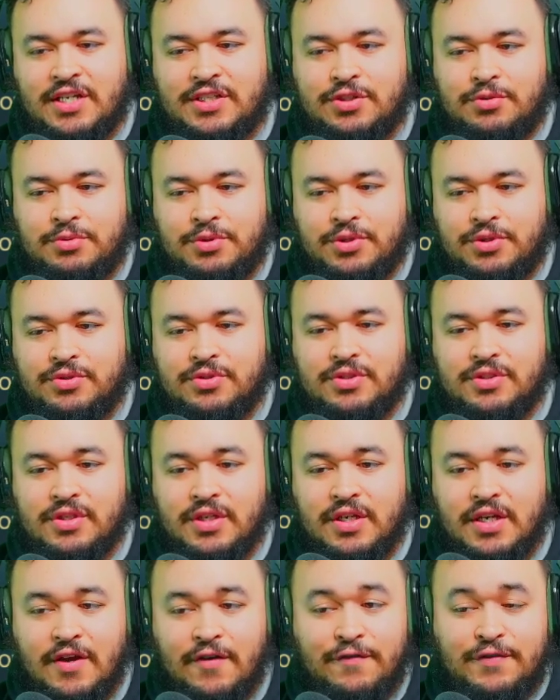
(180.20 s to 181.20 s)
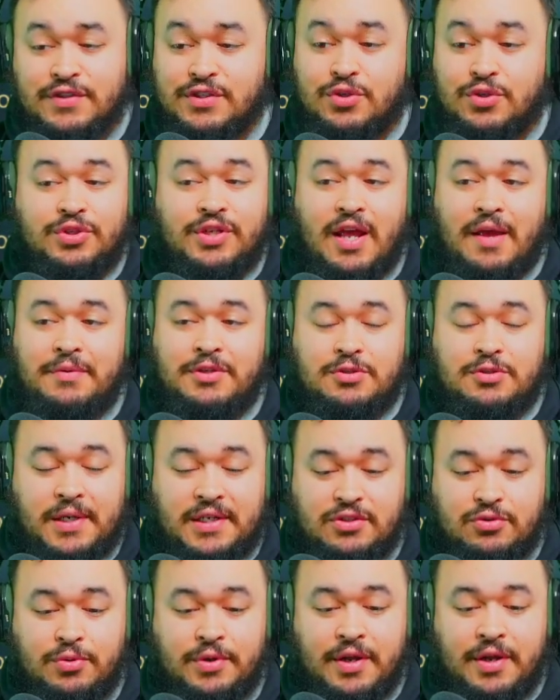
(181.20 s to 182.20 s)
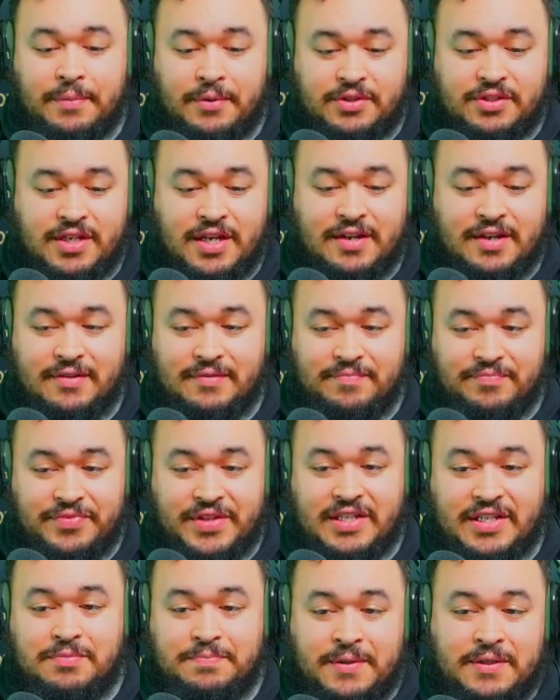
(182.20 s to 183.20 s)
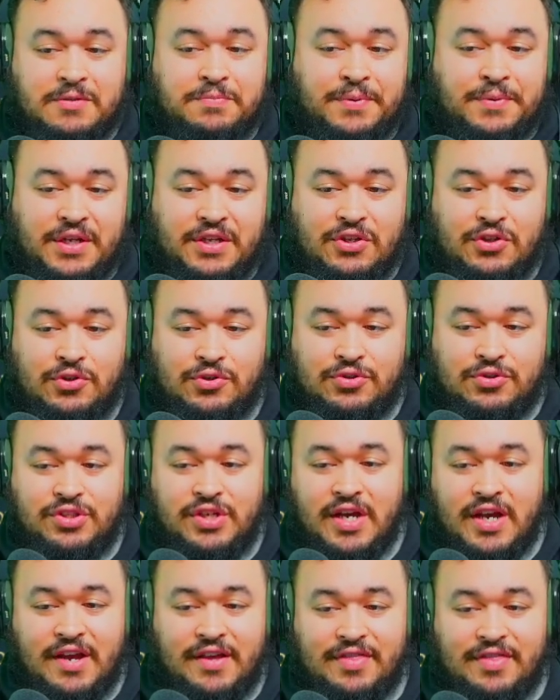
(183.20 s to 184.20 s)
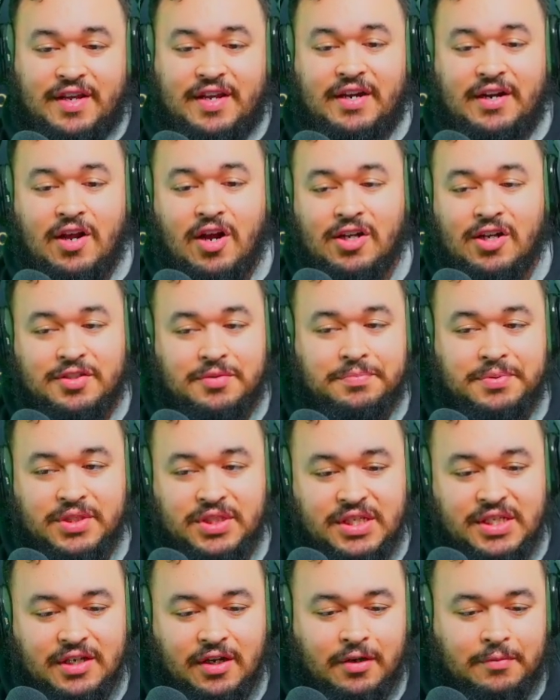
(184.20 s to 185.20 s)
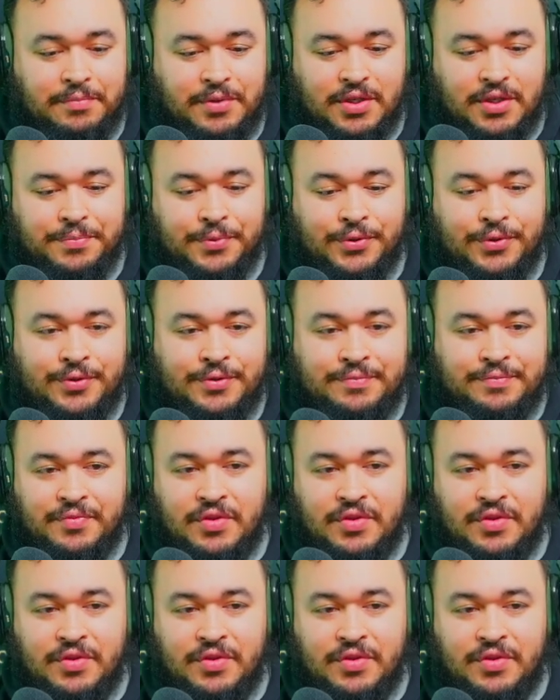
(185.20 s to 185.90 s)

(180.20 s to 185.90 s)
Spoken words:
to reduce physical damage by 20%. It's pretty huge. They can cause a bleed on people.